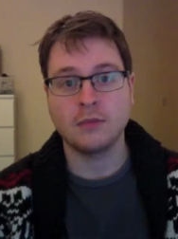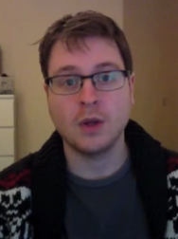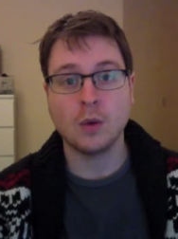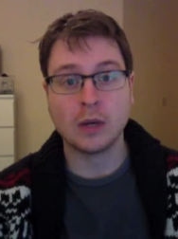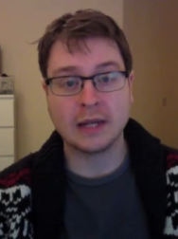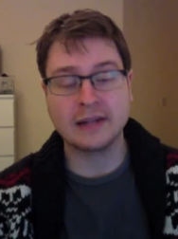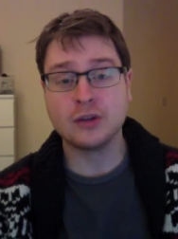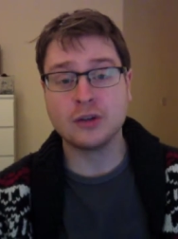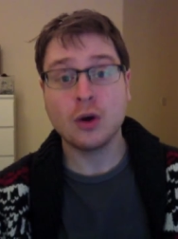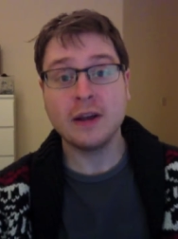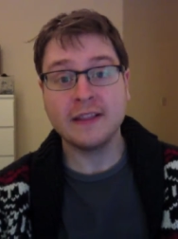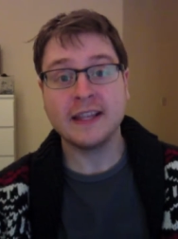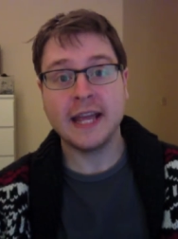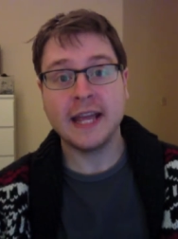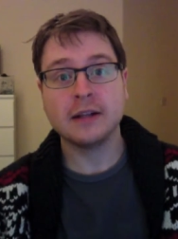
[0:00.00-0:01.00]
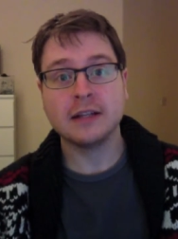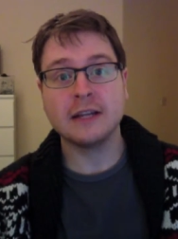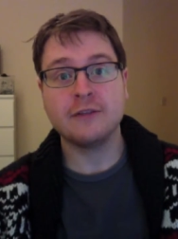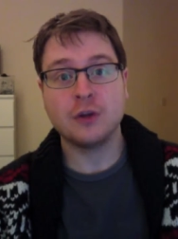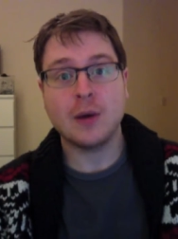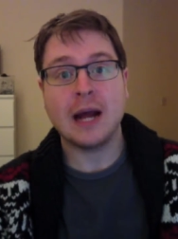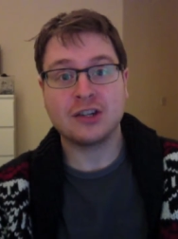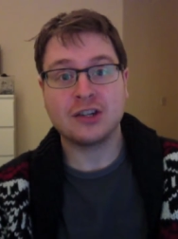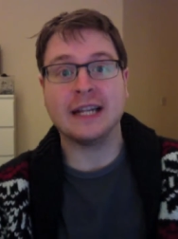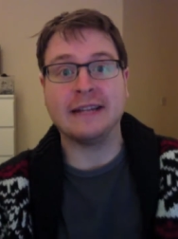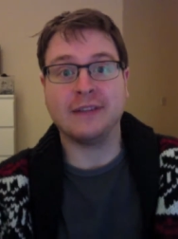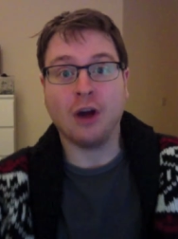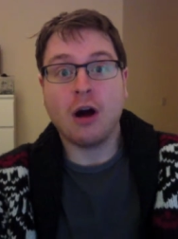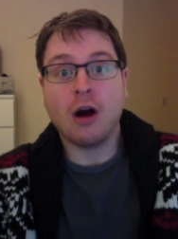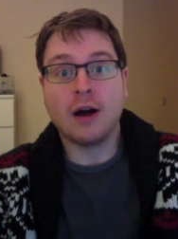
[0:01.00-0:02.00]
Well, I'd enjoy the kill if you actually
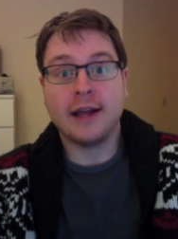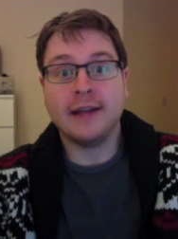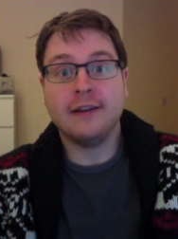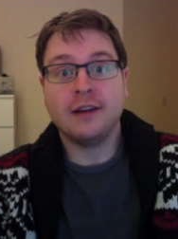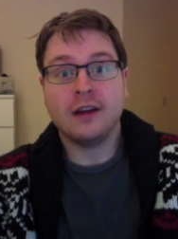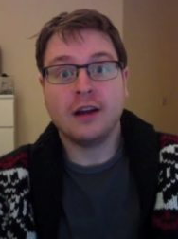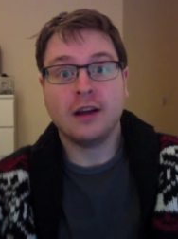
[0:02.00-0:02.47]
died.